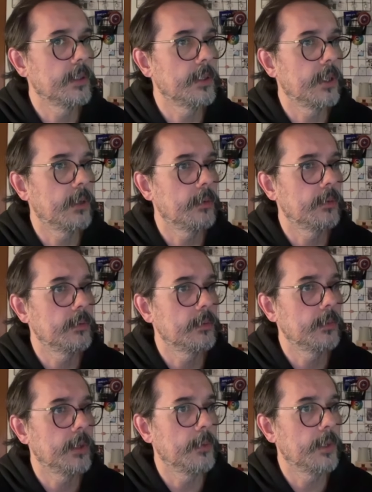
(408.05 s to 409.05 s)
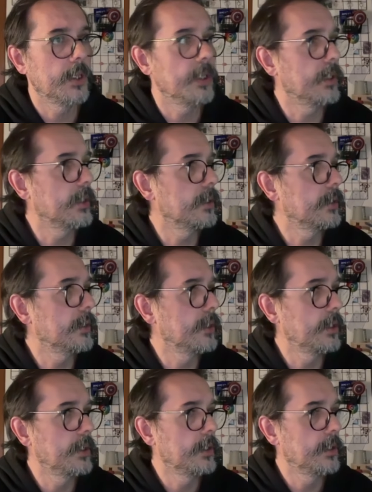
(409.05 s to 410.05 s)
Now when we click,
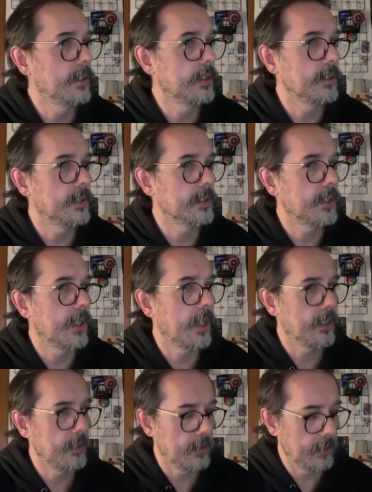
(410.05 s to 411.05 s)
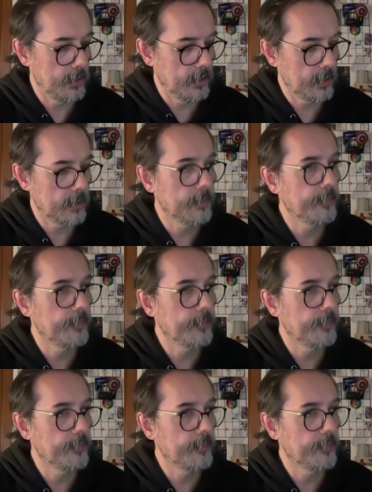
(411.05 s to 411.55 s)
let's hide this,